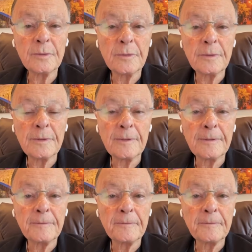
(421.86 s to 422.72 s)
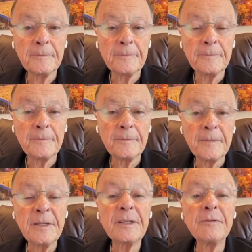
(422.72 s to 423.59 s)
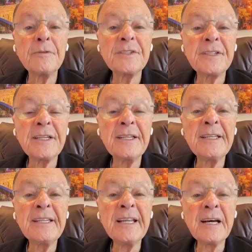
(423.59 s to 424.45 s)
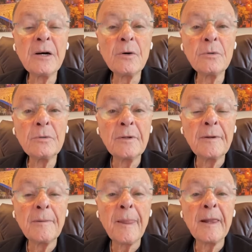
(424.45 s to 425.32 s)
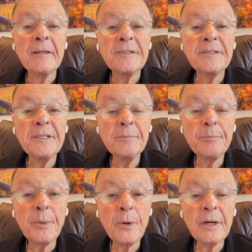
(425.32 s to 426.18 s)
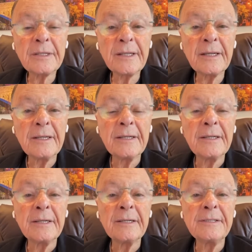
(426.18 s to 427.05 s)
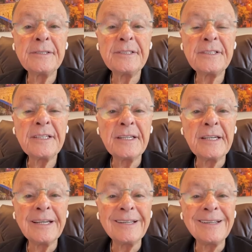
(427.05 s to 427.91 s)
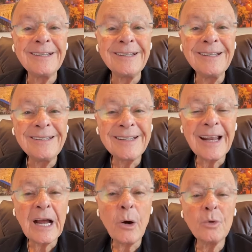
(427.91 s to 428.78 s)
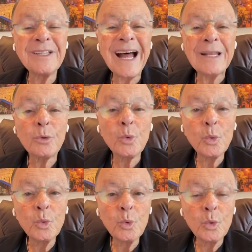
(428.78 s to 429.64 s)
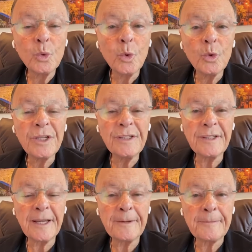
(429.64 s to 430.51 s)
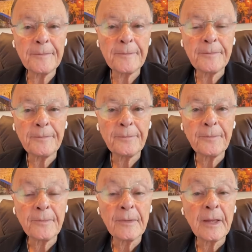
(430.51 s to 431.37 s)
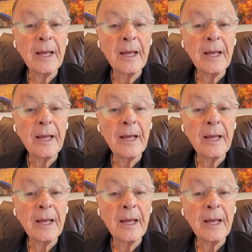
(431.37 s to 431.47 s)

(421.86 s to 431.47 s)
stake there. So you do not care about giving everything you have there.